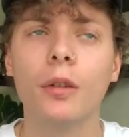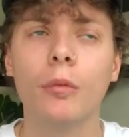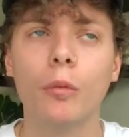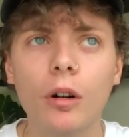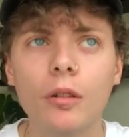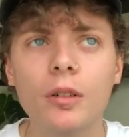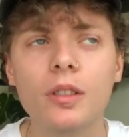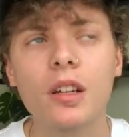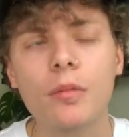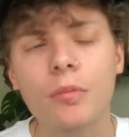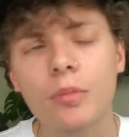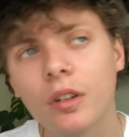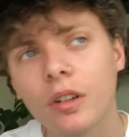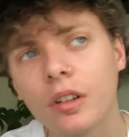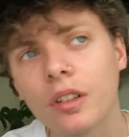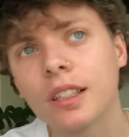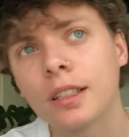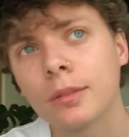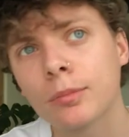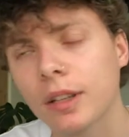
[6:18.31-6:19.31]
What was I put
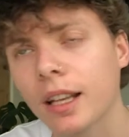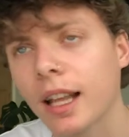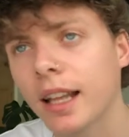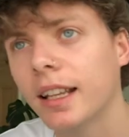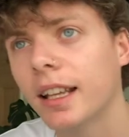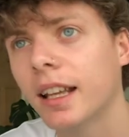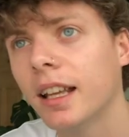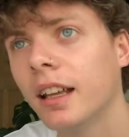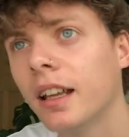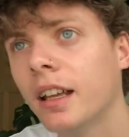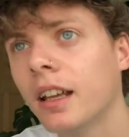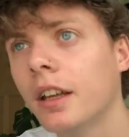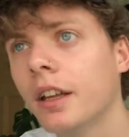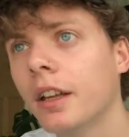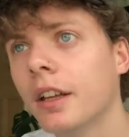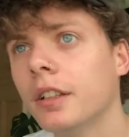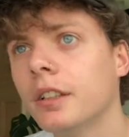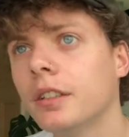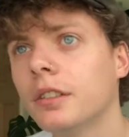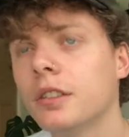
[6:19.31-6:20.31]
on this planet
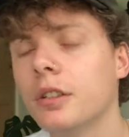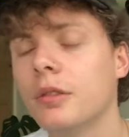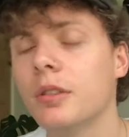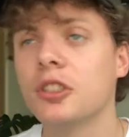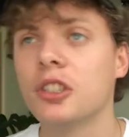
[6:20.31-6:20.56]
to